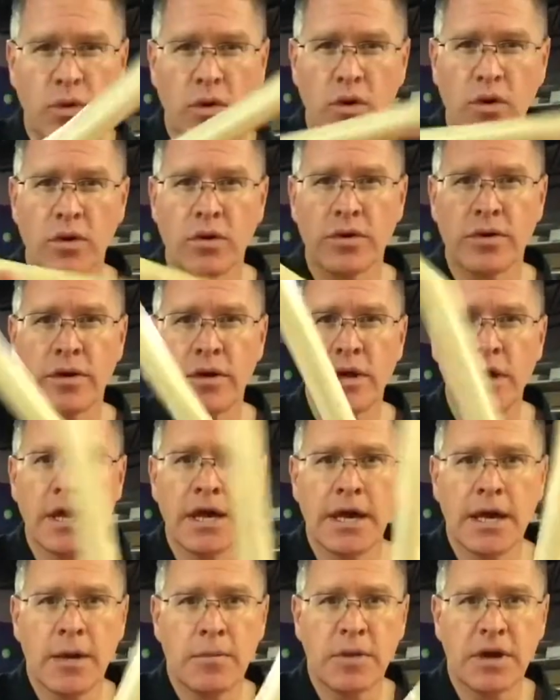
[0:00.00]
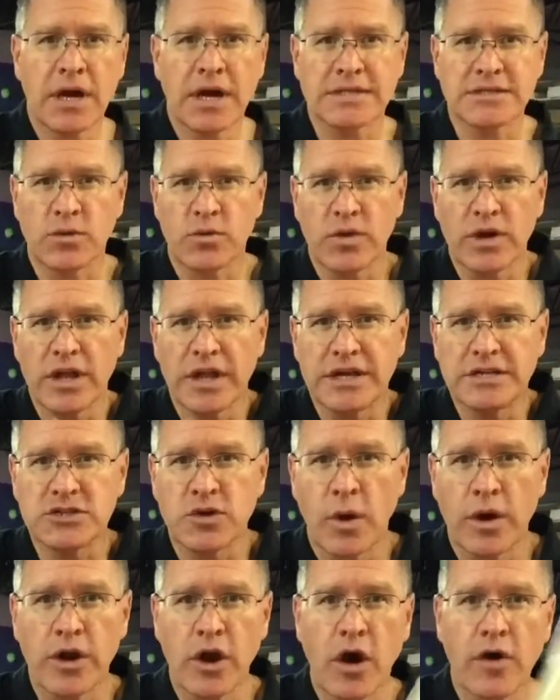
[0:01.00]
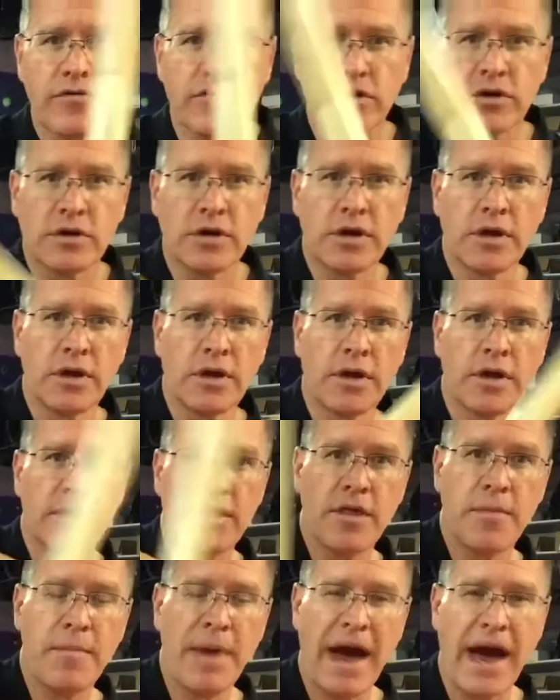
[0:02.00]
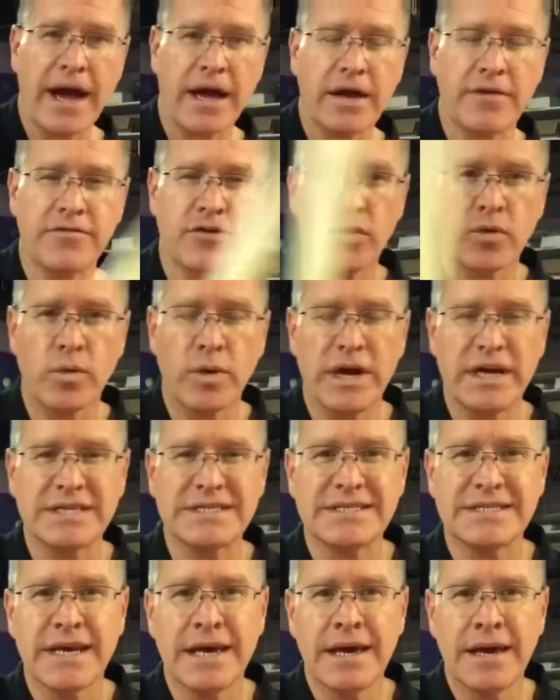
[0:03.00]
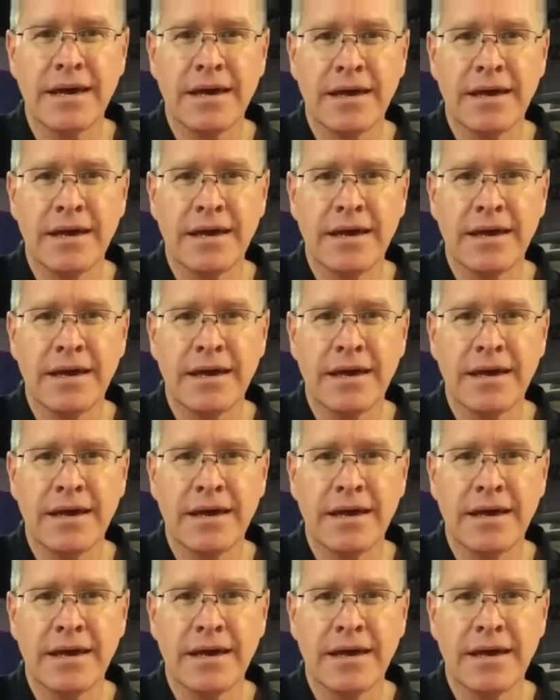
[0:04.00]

roll because it really is going over the back of your wrist.